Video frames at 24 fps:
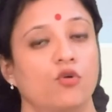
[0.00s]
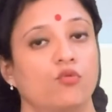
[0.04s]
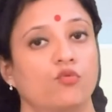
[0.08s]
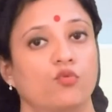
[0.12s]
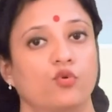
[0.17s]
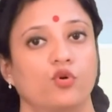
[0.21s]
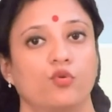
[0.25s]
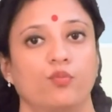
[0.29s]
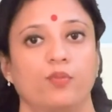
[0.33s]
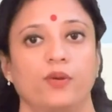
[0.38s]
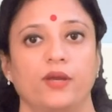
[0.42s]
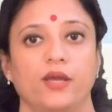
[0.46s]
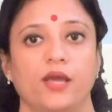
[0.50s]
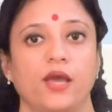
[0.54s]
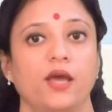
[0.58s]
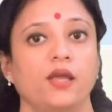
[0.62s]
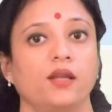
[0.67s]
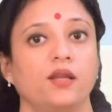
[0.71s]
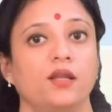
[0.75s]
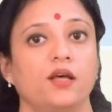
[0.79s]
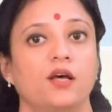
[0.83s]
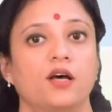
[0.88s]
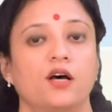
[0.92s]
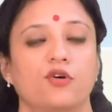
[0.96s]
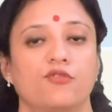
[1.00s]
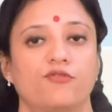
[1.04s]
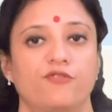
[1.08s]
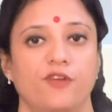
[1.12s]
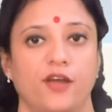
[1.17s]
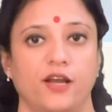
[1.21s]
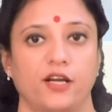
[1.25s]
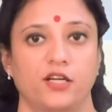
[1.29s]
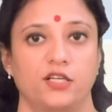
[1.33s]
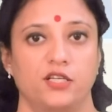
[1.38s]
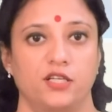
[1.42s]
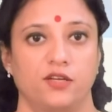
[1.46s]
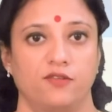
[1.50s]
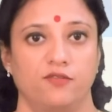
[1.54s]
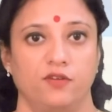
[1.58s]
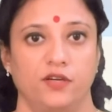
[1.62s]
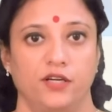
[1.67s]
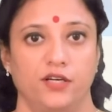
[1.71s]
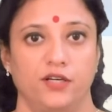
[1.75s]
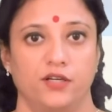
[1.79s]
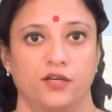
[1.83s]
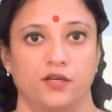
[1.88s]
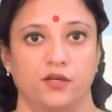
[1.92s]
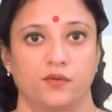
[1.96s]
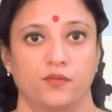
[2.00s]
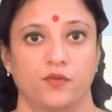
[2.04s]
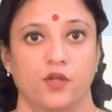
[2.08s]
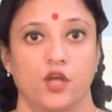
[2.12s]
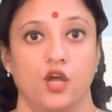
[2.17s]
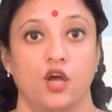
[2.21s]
would be an effective leader.